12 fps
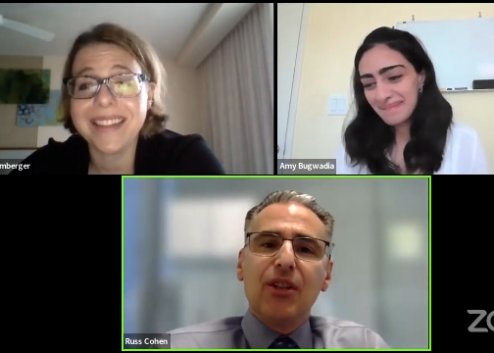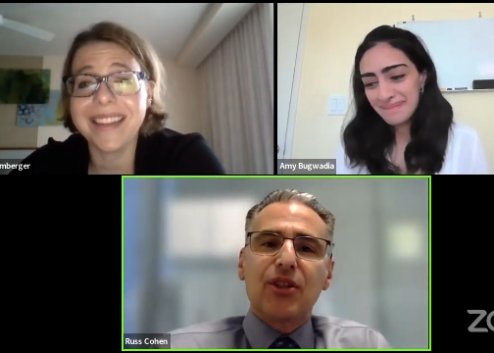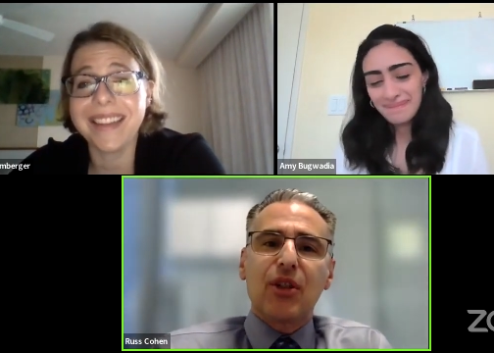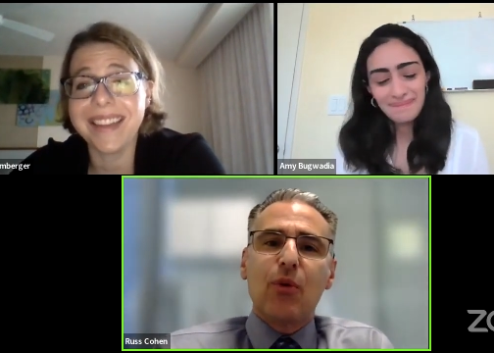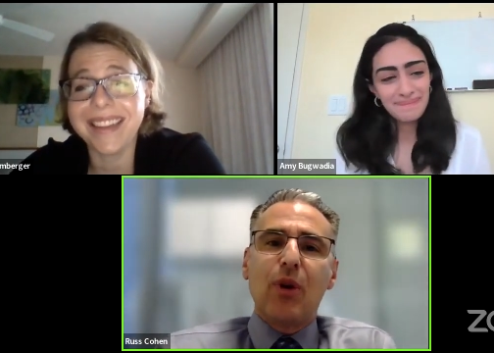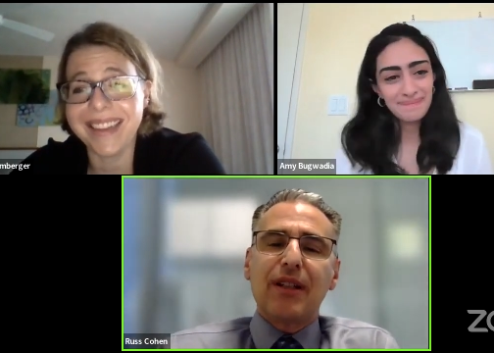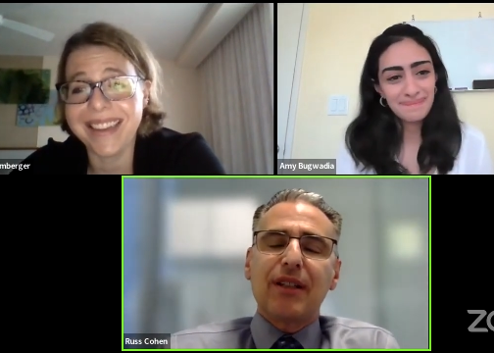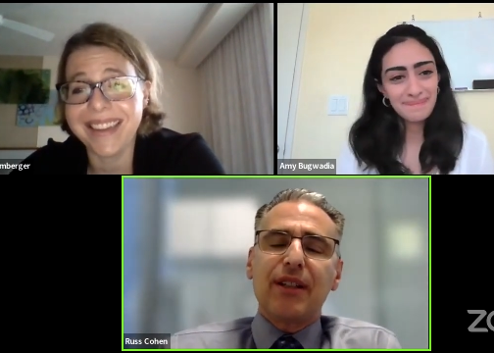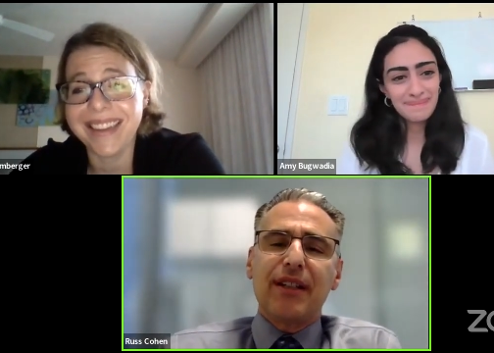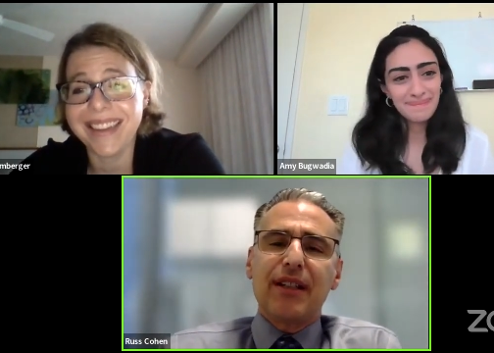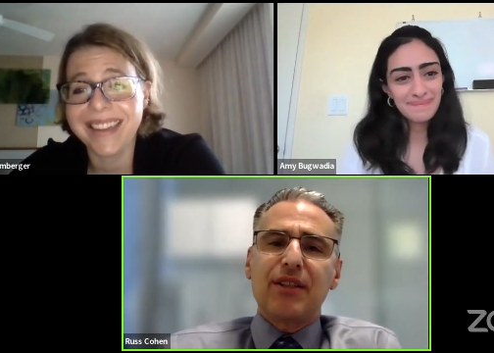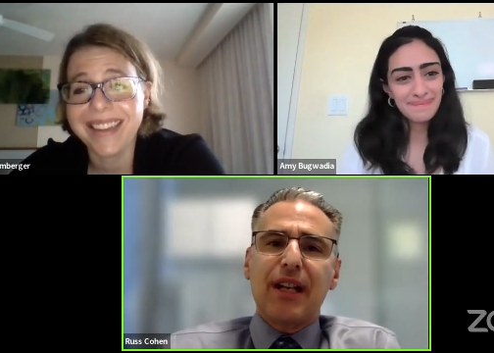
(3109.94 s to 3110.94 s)
Speaker 1: so one of the
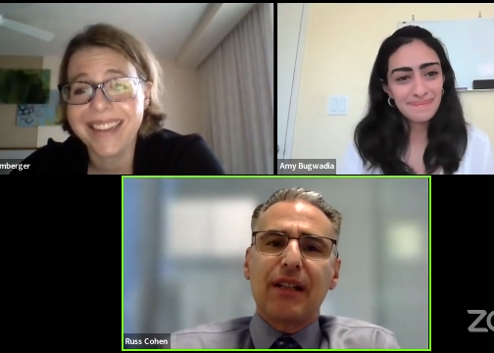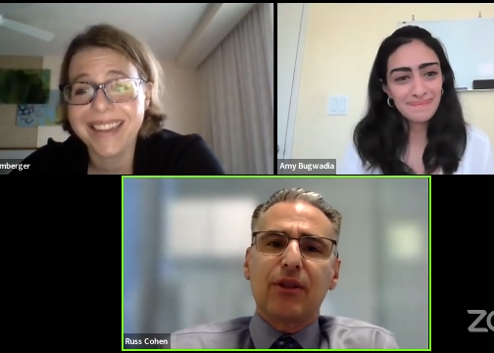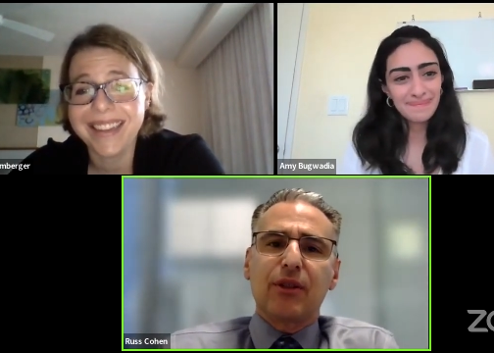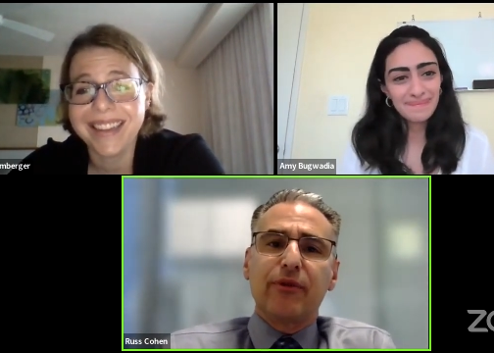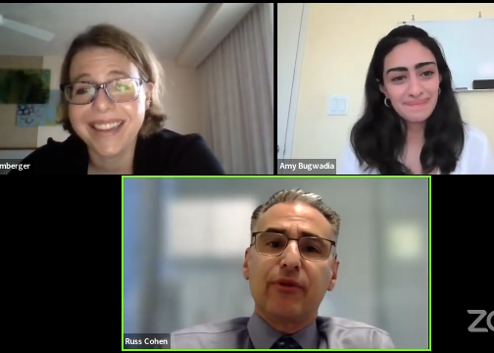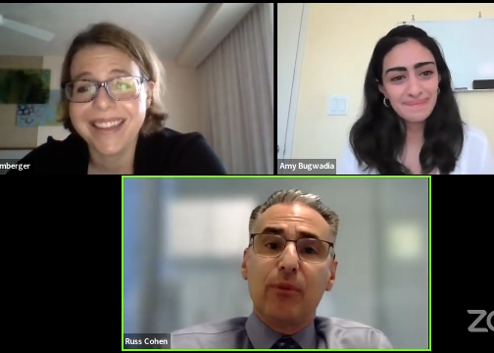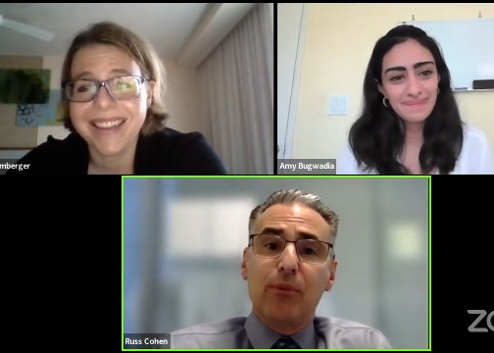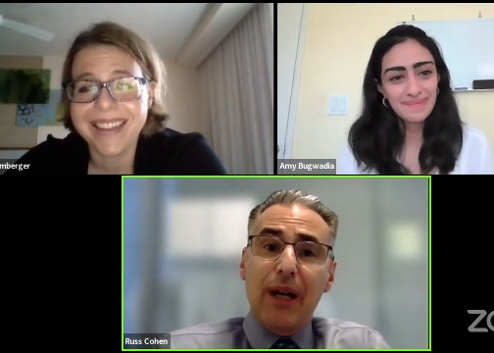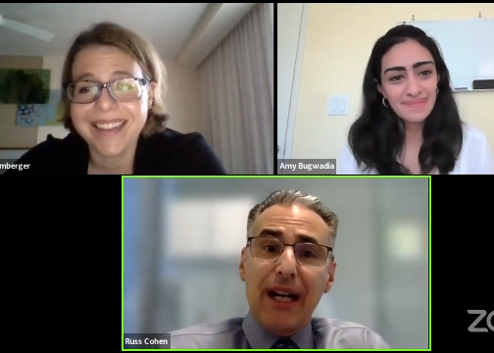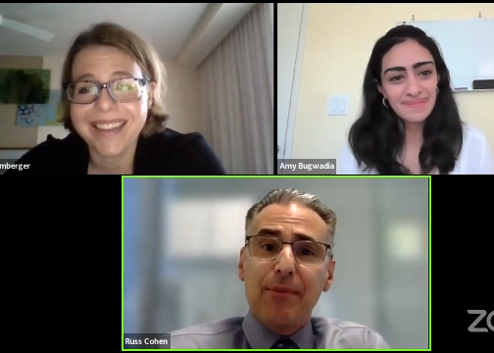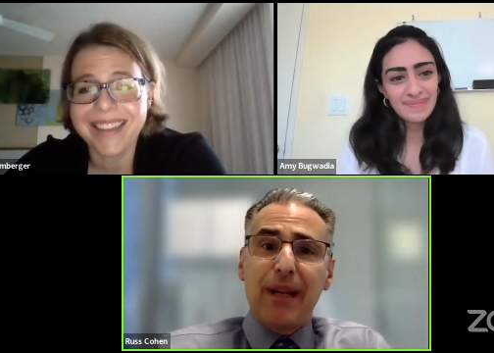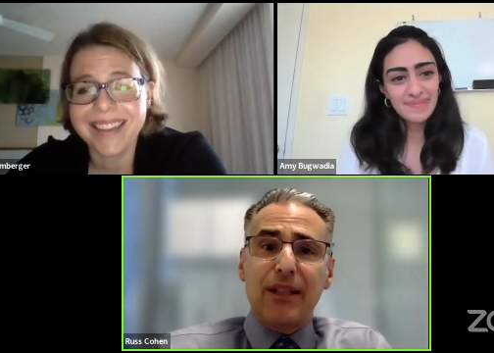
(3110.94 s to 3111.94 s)
things I learned from
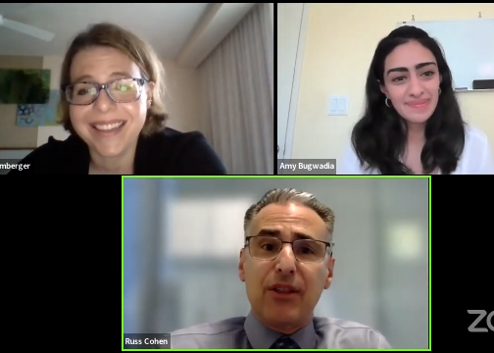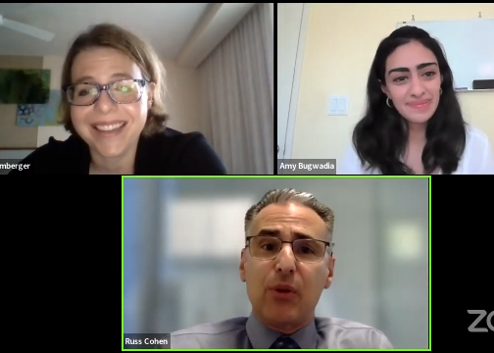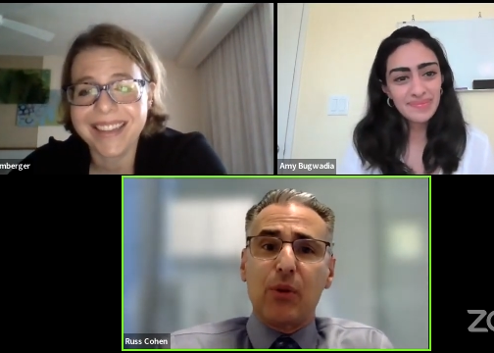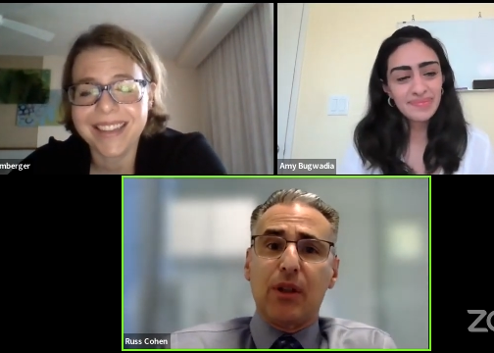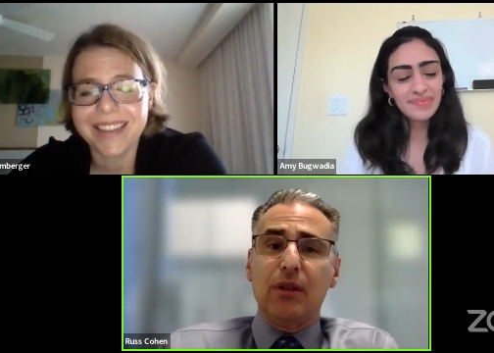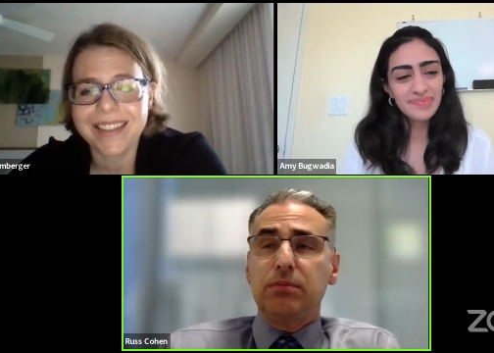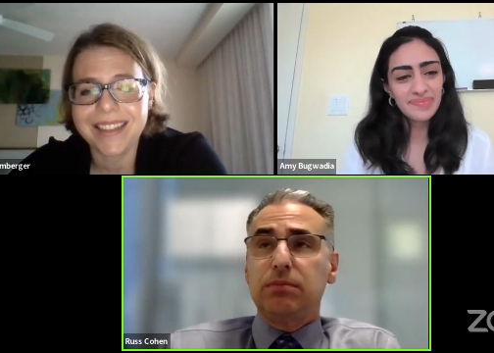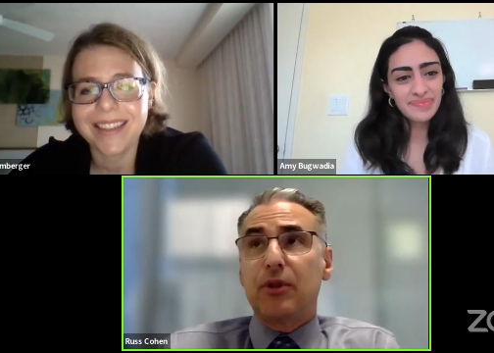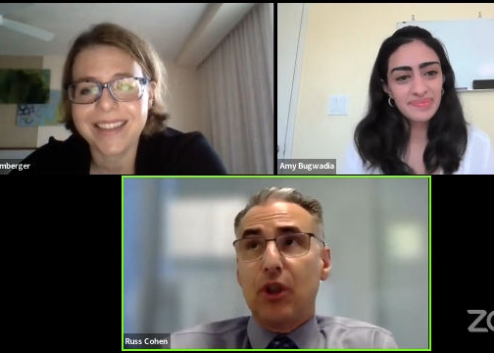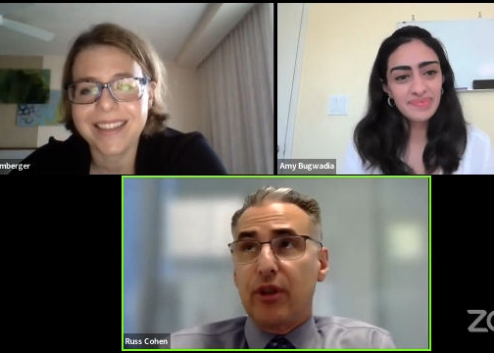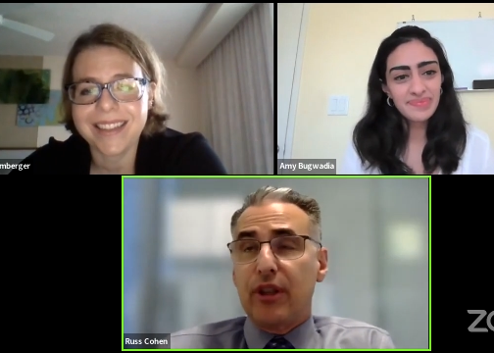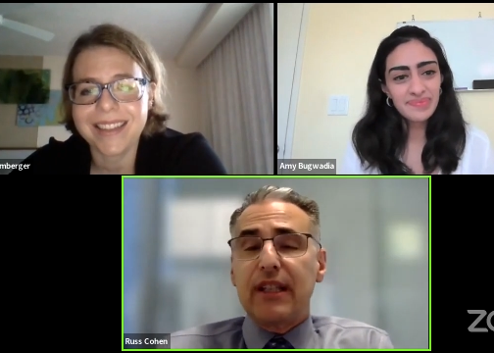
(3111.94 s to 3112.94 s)
my mentor
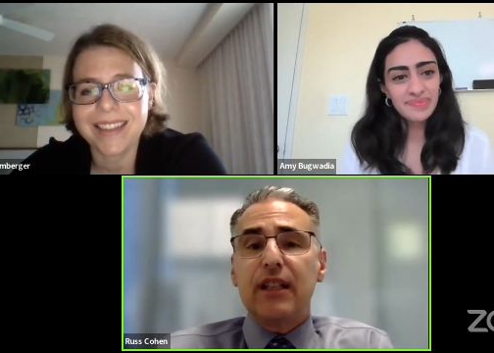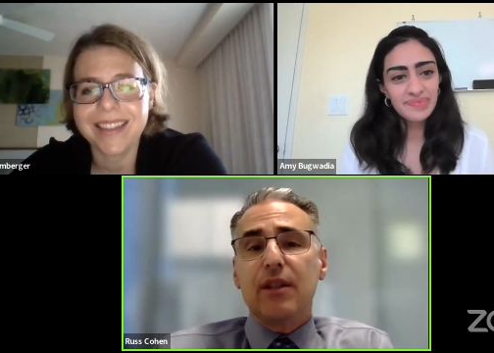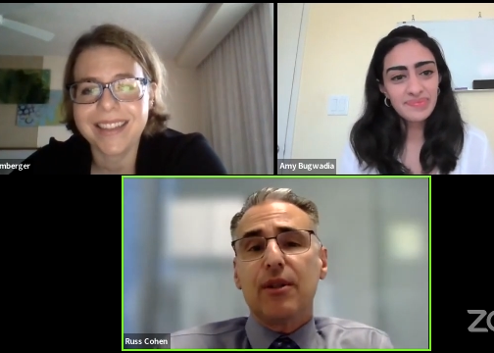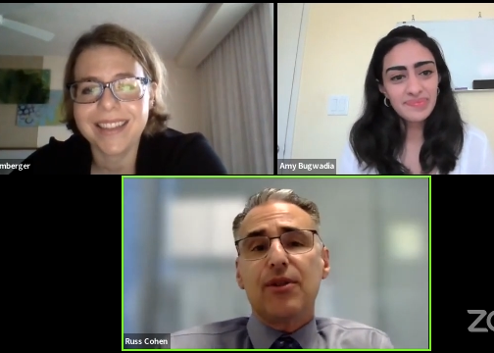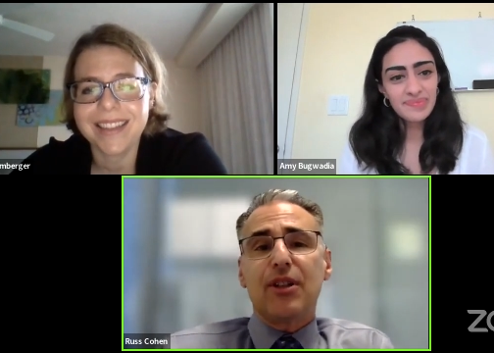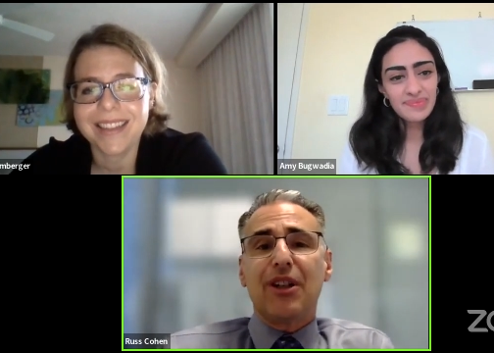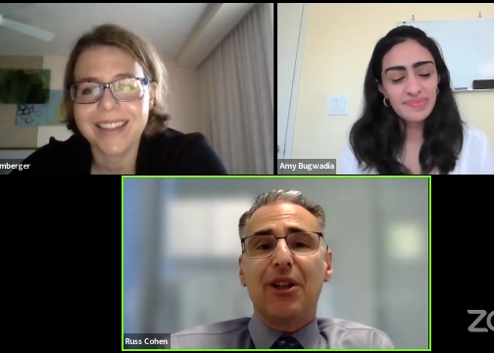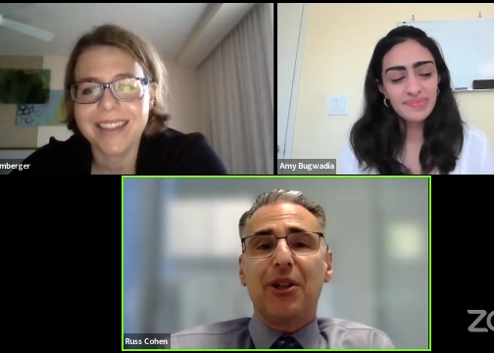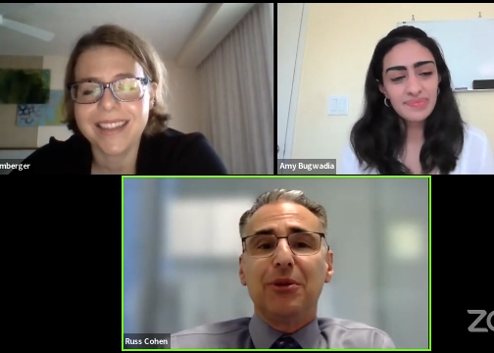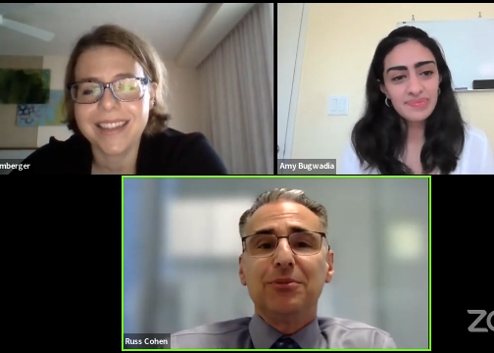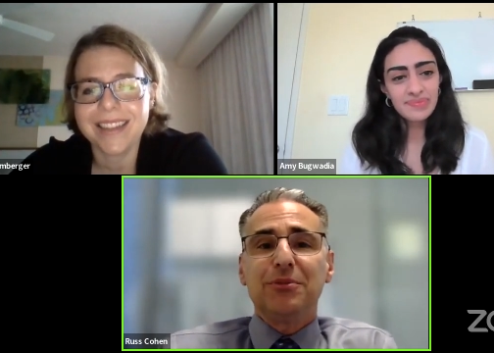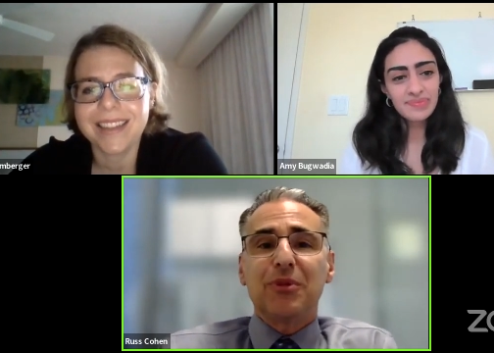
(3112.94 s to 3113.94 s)
30 years
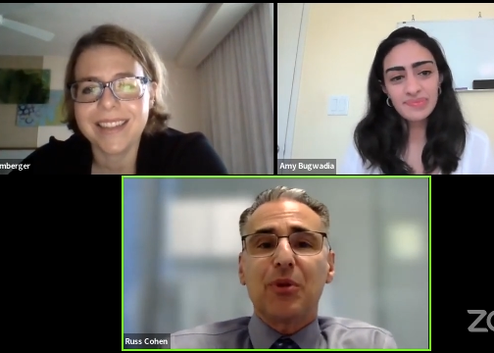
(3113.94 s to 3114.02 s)
ago